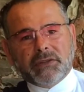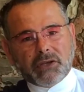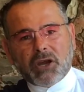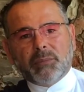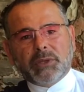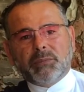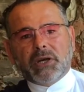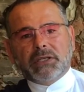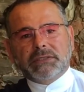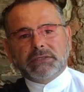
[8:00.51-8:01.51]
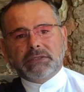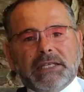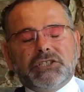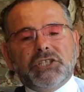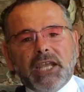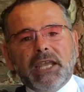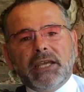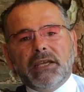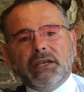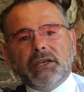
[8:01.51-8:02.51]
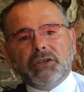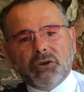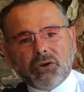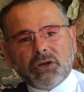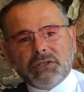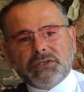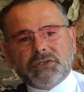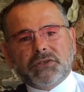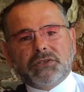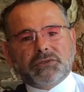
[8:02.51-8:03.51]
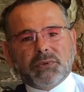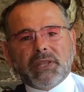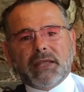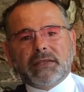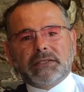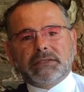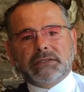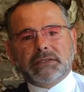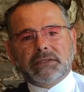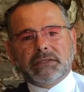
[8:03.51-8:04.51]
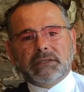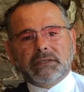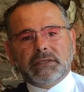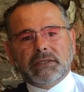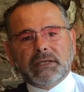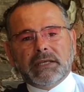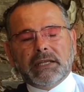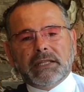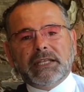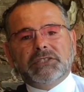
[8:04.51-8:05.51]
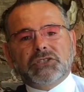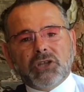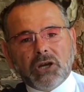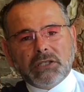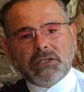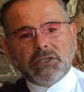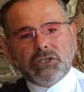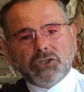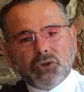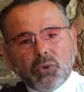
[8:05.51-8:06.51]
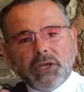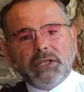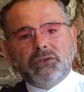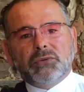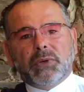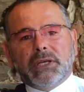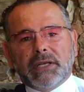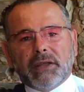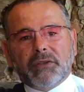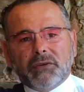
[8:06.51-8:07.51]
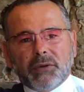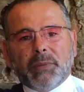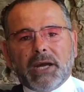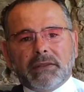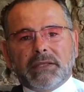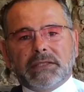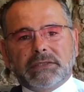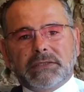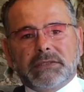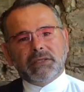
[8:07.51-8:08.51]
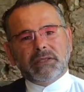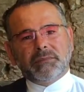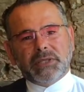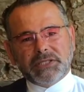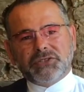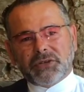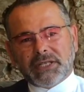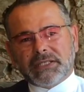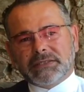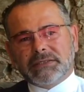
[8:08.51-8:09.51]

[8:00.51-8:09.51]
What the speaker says: in the comment box. Share your concerns with others. Let's start talking to one another about this. Please join us